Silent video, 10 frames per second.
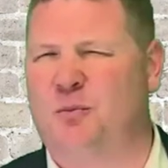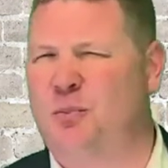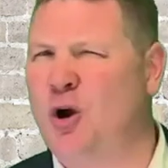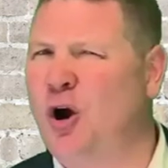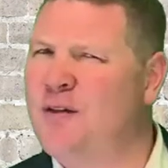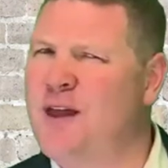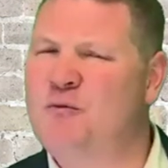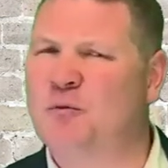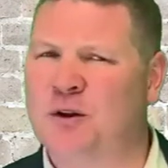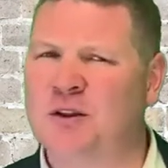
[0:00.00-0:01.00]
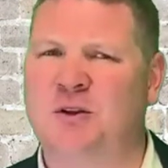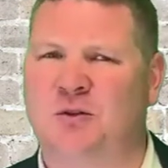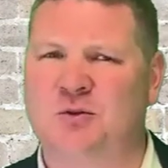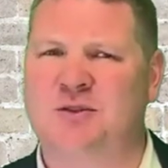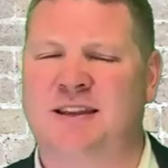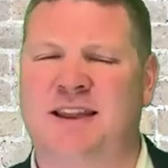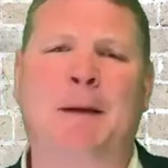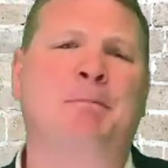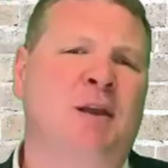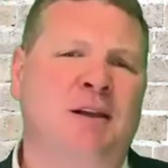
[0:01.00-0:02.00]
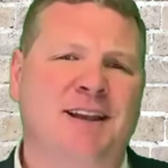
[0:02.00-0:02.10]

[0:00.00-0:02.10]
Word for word: But are they really losing that?